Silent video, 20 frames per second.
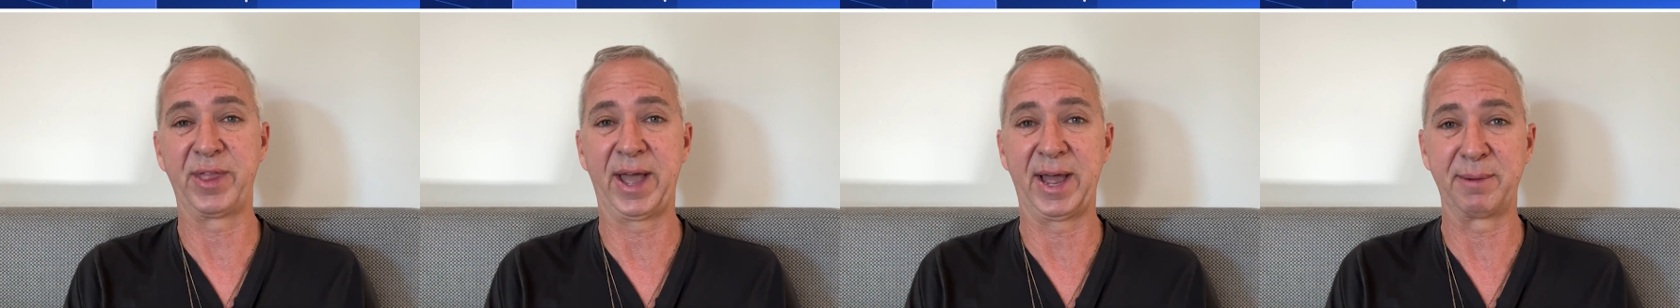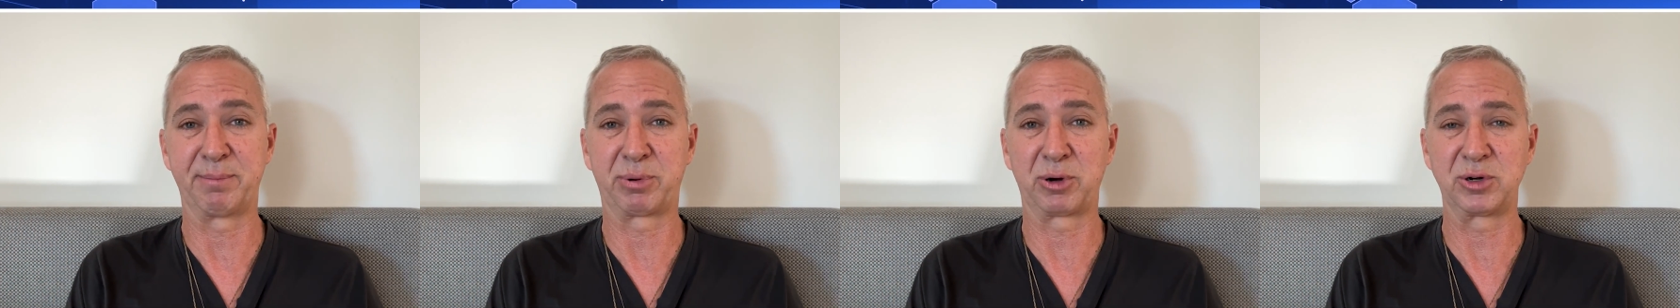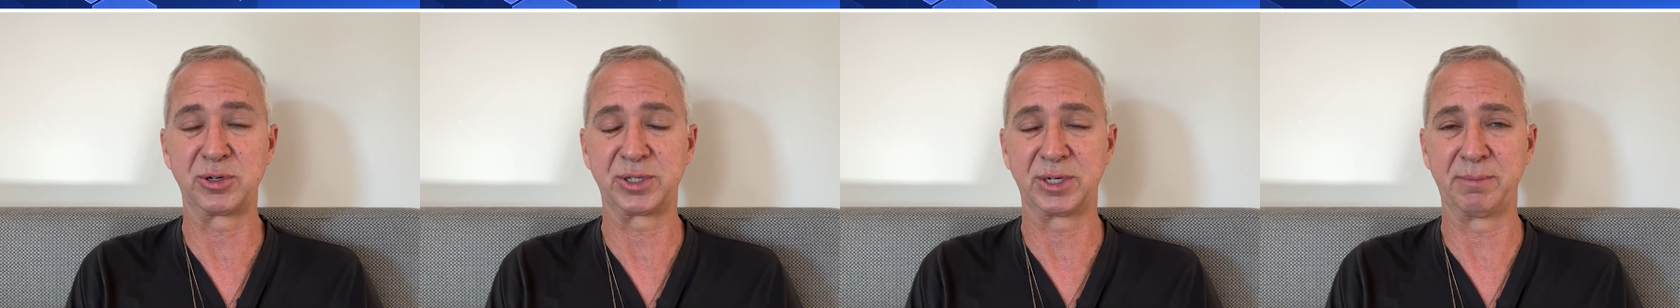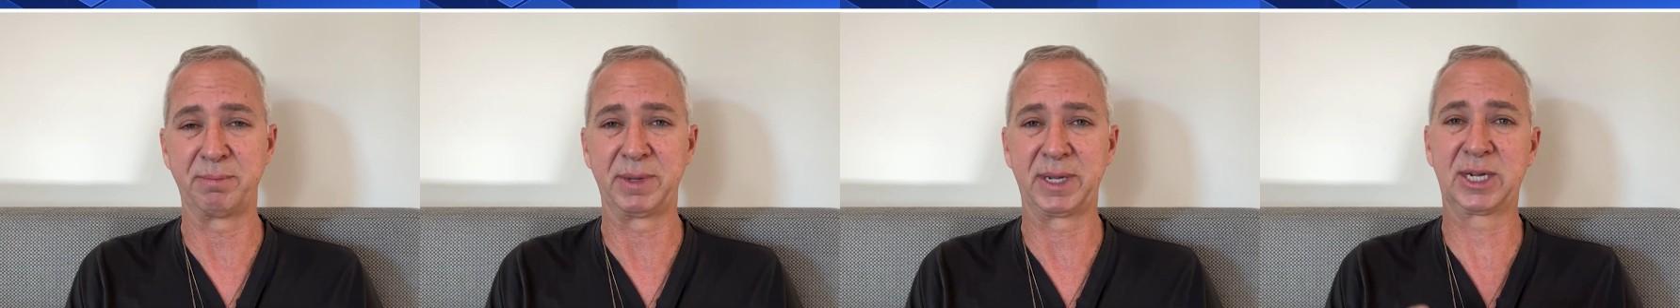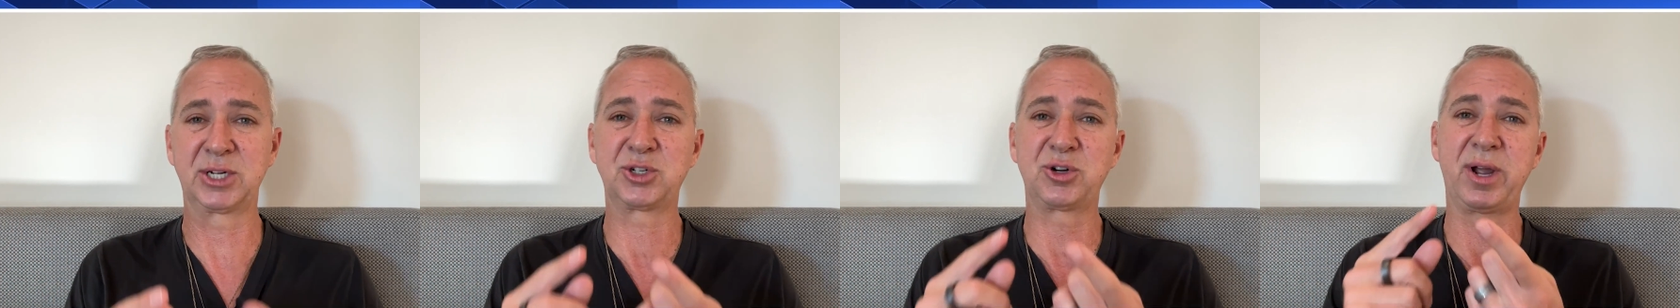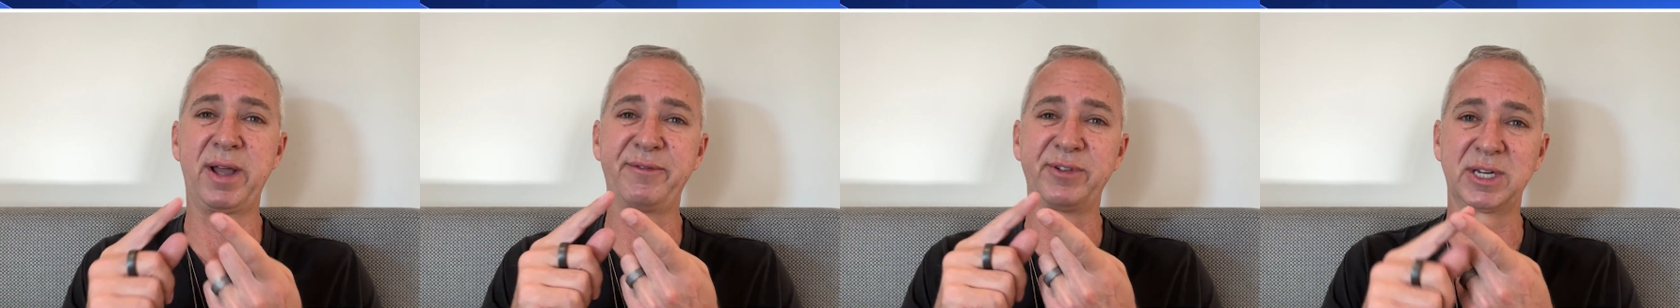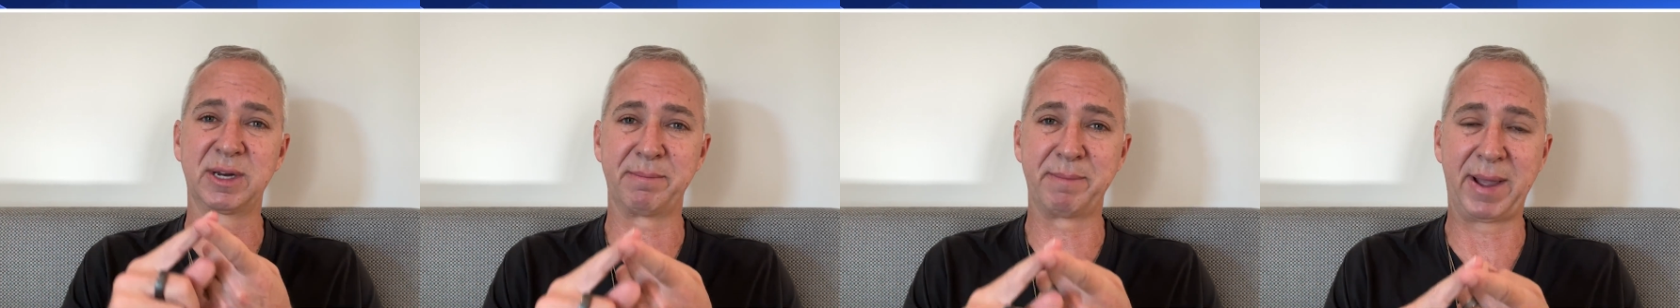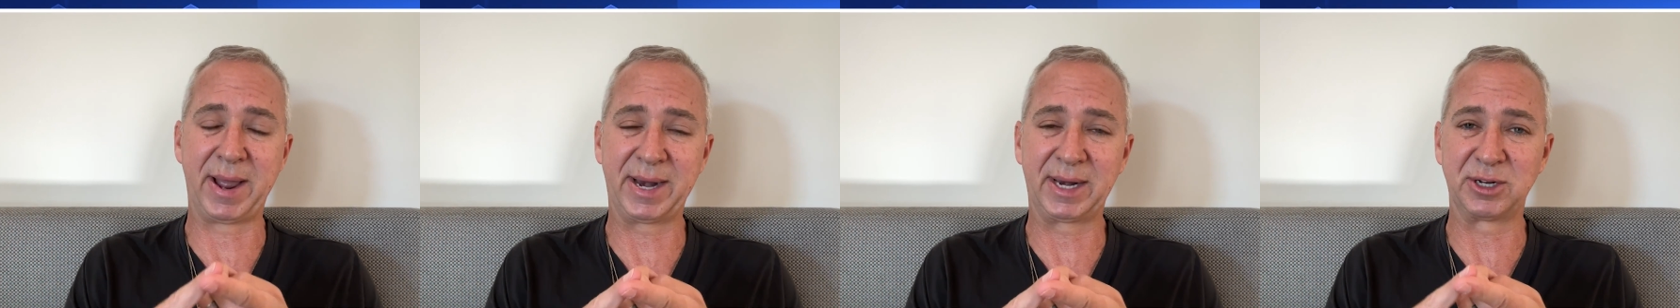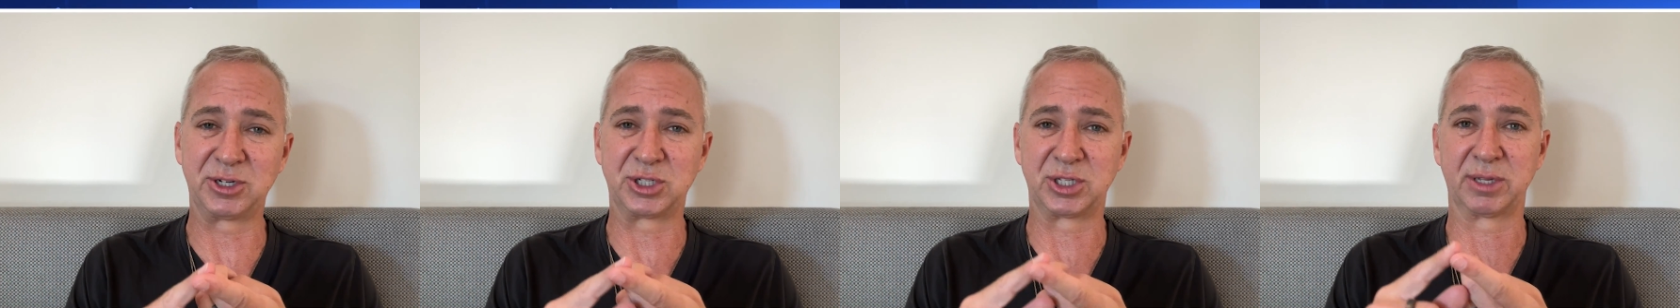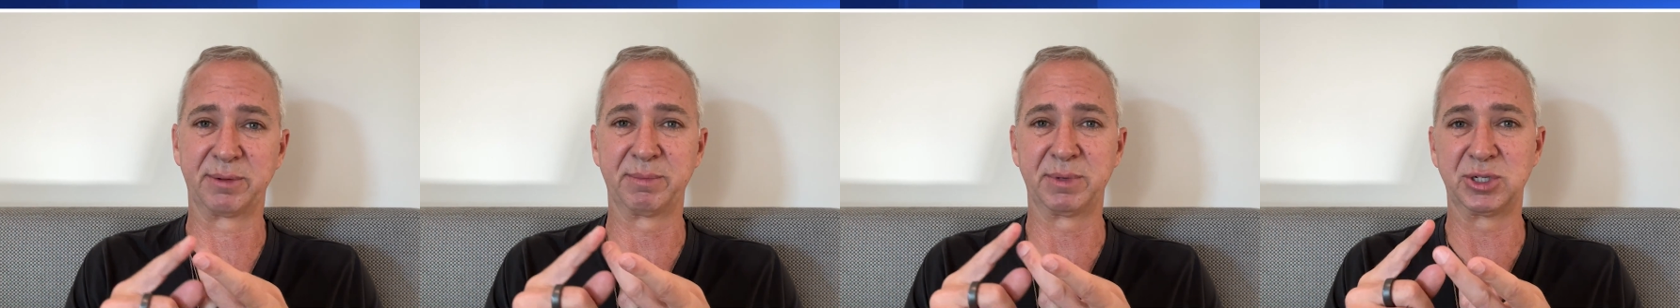that person because you're having to
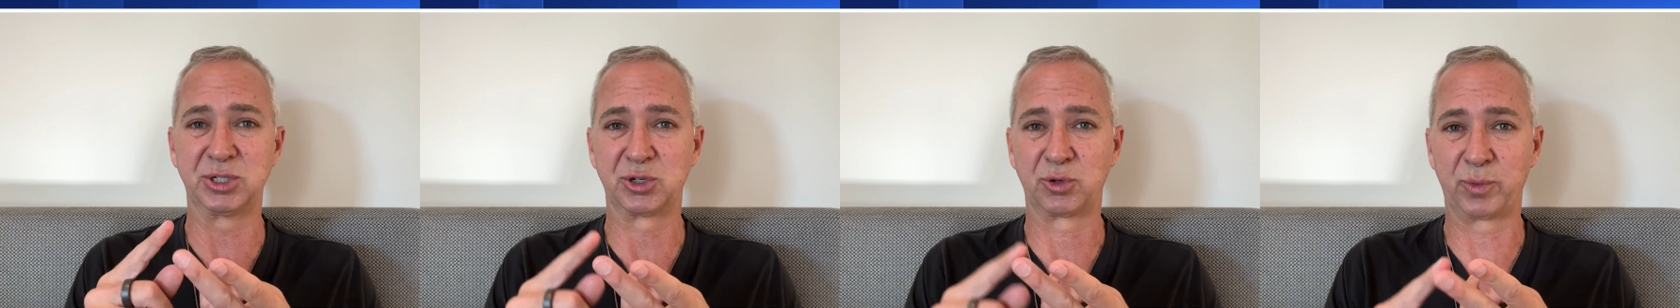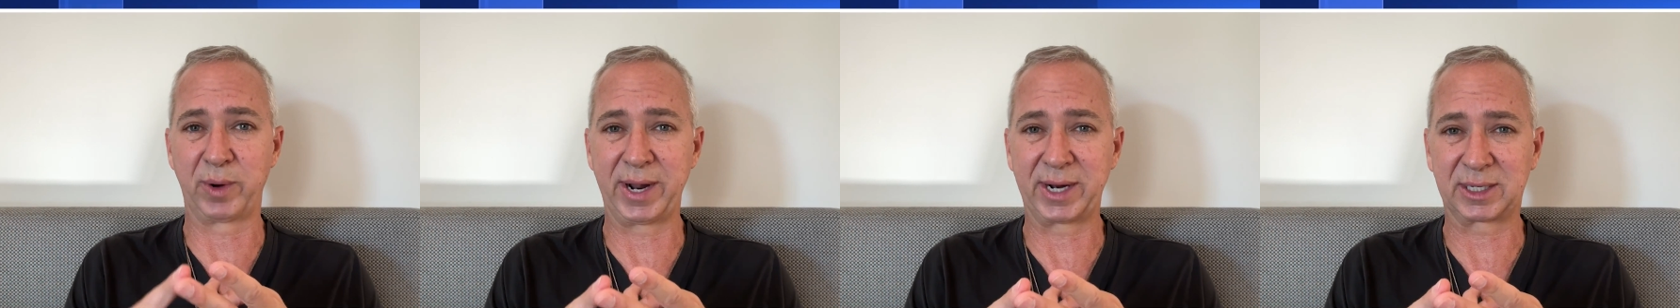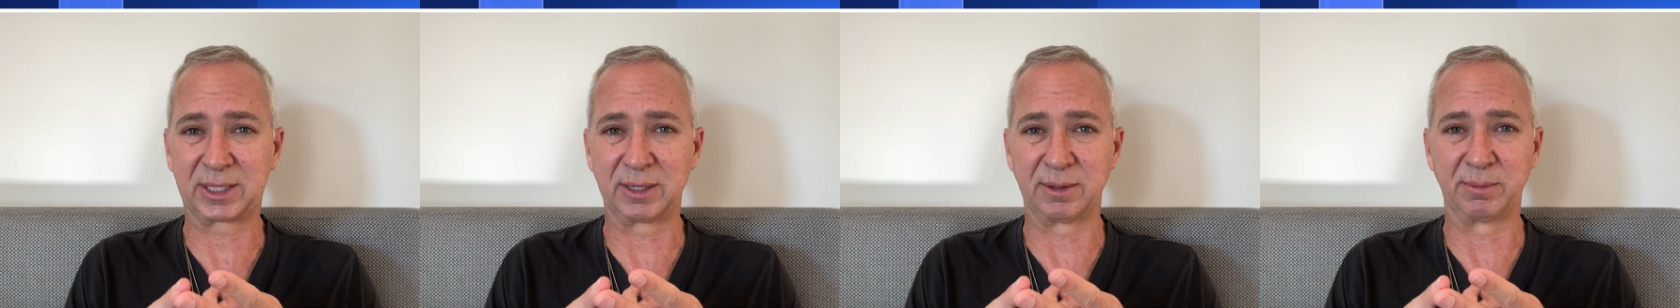manage them and direct